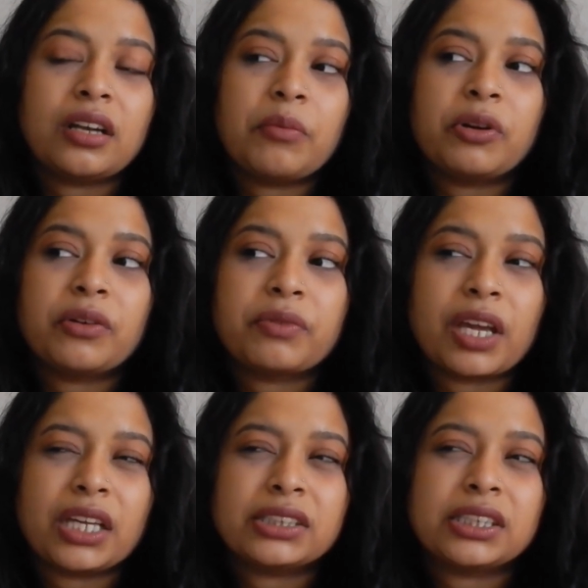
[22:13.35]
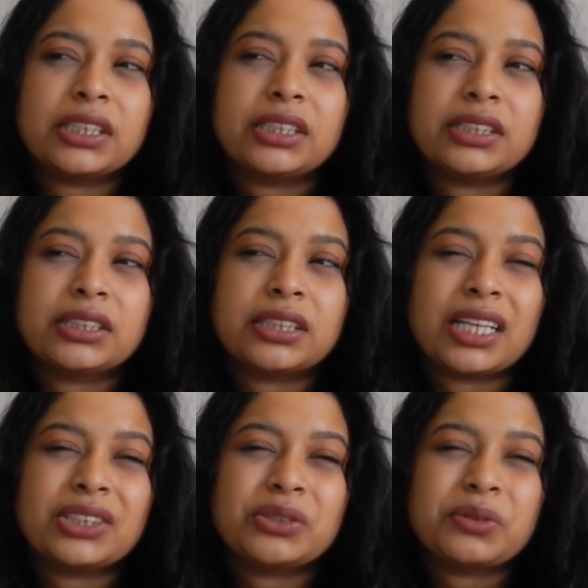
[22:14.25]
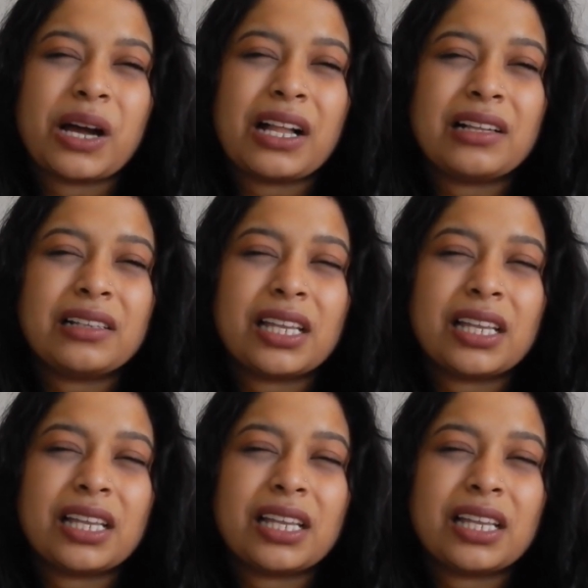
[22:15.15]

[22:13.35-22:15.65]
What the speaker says: number of cases as well.